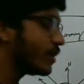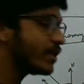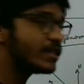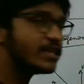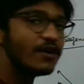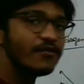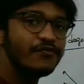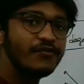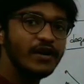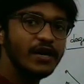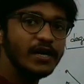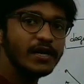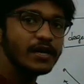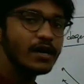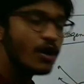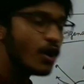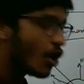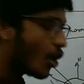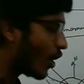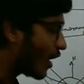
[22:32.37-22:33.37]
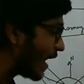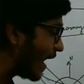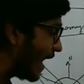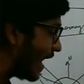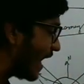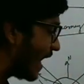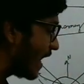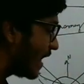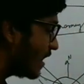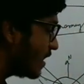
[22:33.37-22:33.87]
with the field or
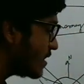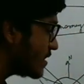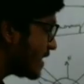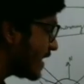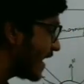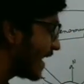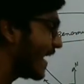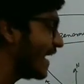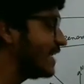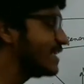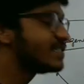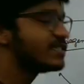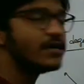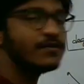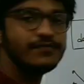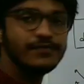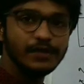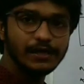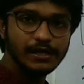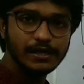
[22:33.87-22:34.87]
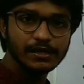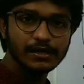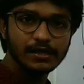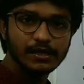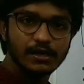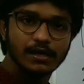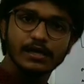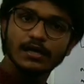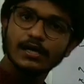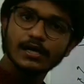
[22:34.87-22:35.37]
align against the field.
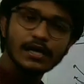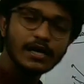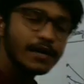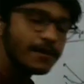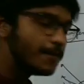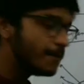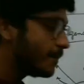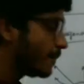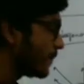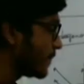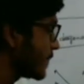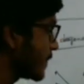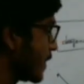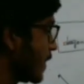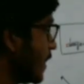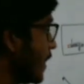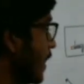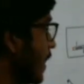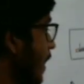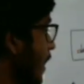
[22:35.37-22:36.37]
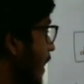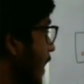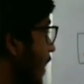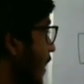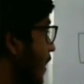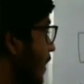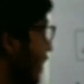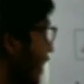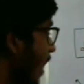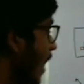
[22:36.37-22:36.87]
Clear?
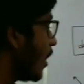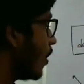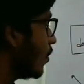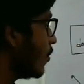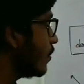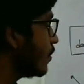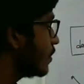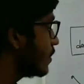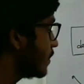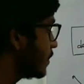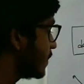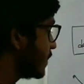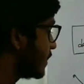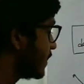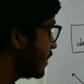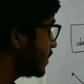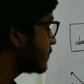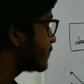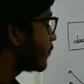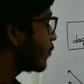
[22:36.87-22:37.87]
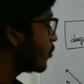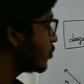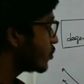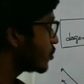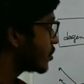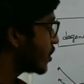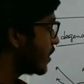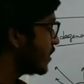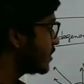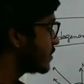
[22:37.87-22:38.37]
Now this
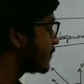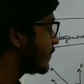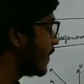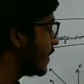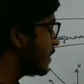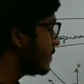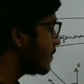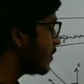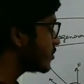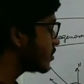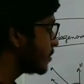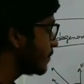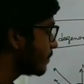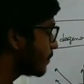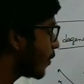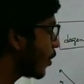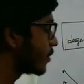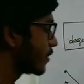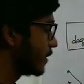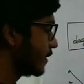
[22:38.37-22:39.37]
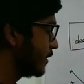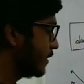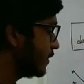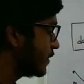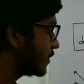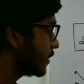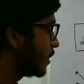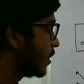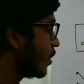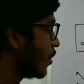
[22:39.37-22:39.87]
portion is very much
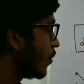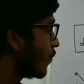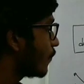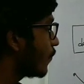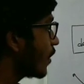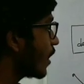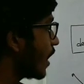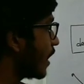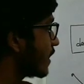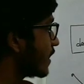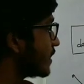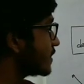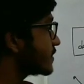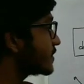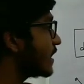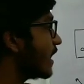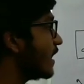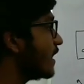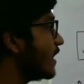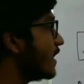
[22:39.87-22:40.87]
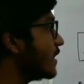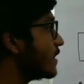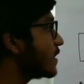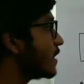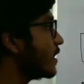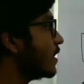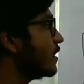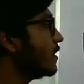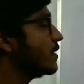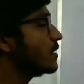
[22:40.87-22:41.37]
important for understanding
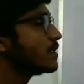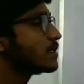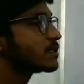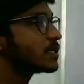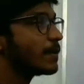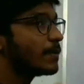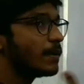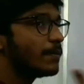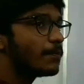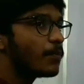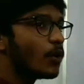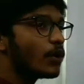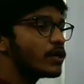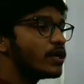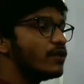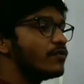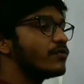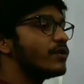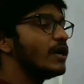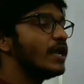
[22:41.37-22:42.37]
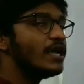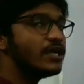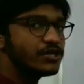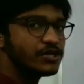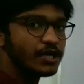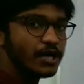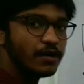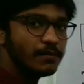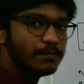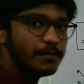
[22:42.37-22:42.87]
some important
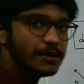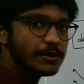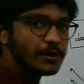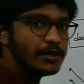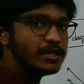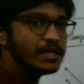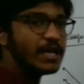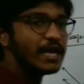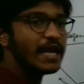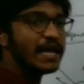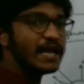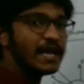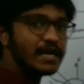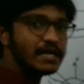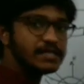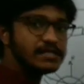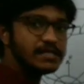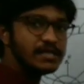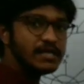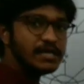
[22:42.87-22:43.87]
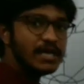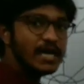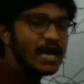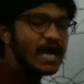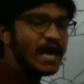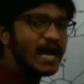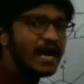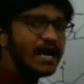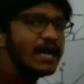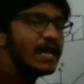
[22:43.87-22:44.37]
relation between the
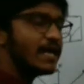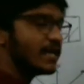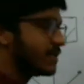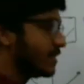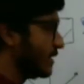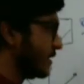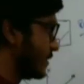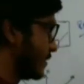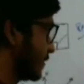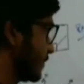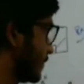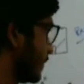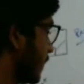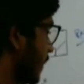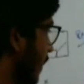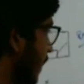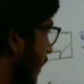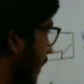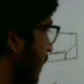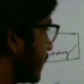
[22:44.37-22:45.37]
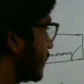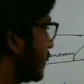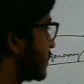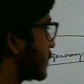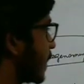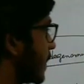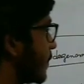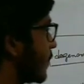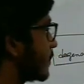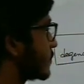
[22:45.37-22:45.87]
energy and like
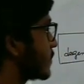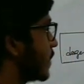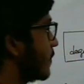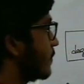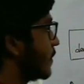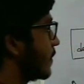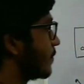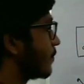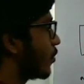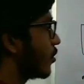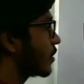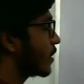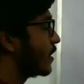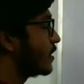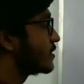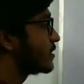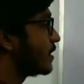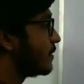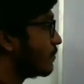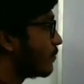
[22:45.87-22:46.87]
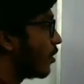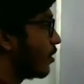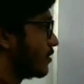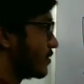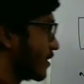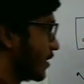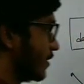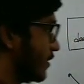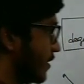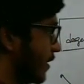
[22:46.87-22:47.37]
this type of some important
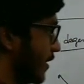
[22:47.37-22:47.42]
symbols are